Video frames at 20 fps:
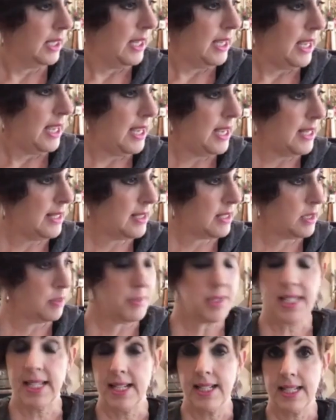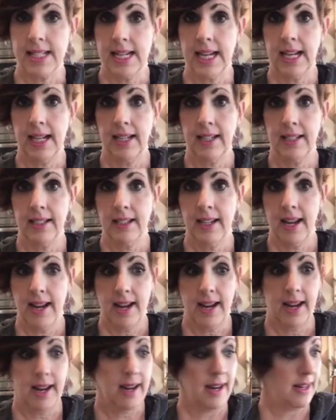and some seasoning
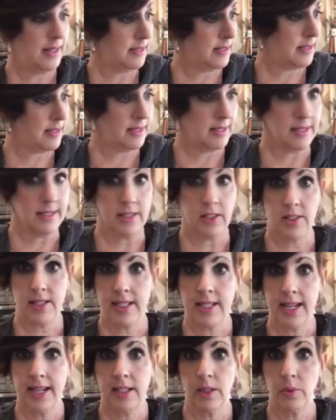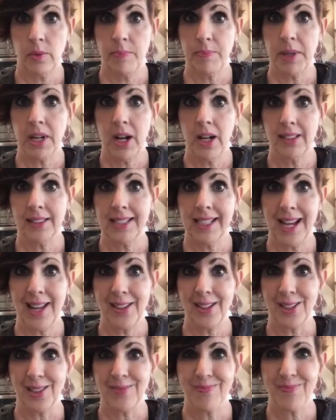and just kind of whip it all
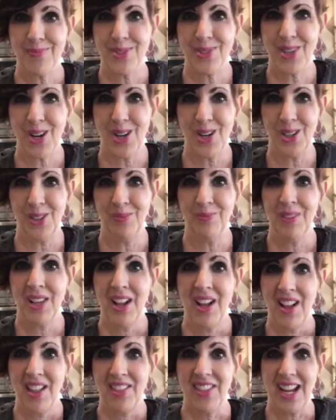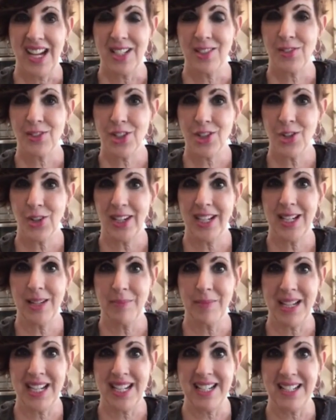together. So thanks for joining
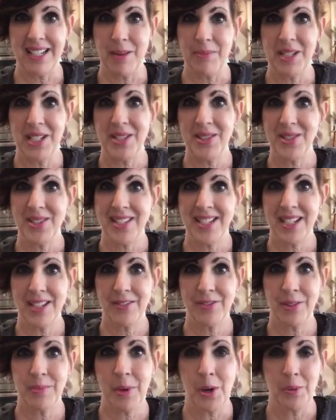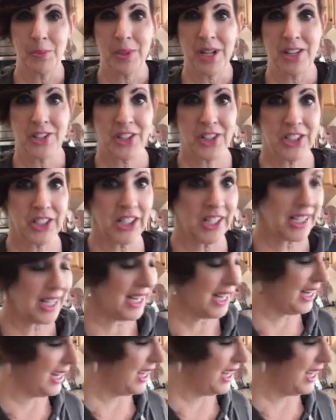me. Debbie Dews here from Home Pressure Cooking.